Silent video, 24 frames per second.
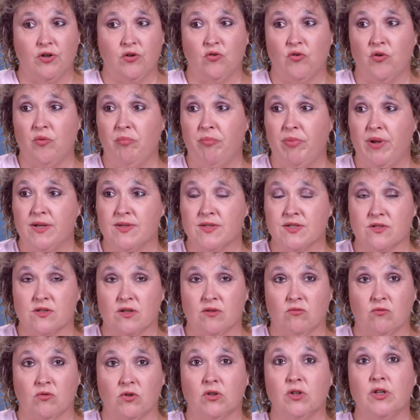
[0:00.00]
a group based
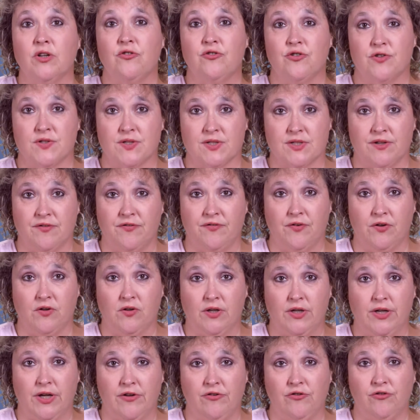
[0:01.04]
on religious
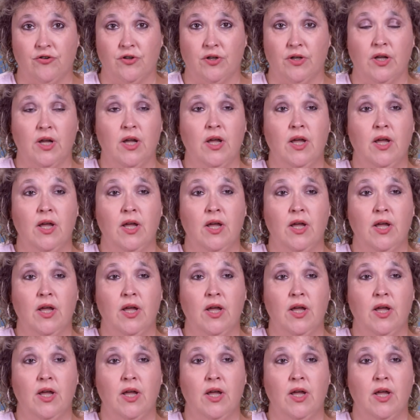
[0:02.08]
affiliation,